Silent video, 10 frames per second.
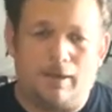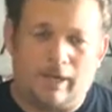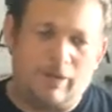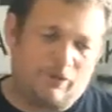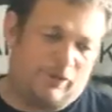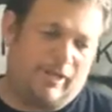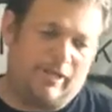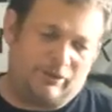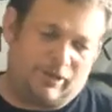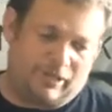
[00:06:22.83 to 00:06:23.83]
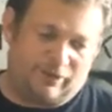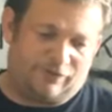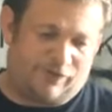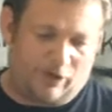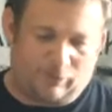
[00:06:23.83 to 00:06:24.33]
other than the
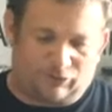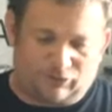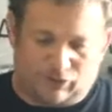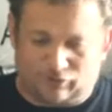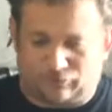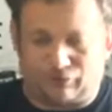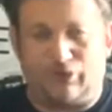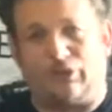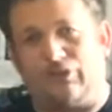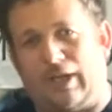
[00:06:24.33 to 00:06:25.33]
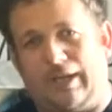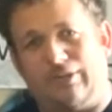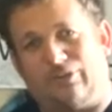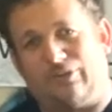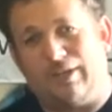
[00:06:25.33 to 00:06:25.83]
firearm itself, the
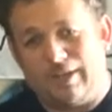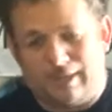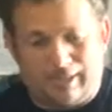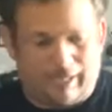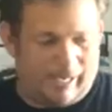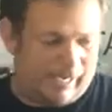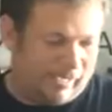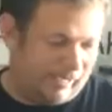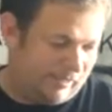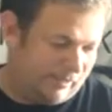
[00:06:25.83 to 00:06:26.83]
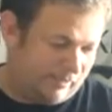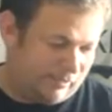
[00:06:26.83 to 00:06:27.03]
sights, and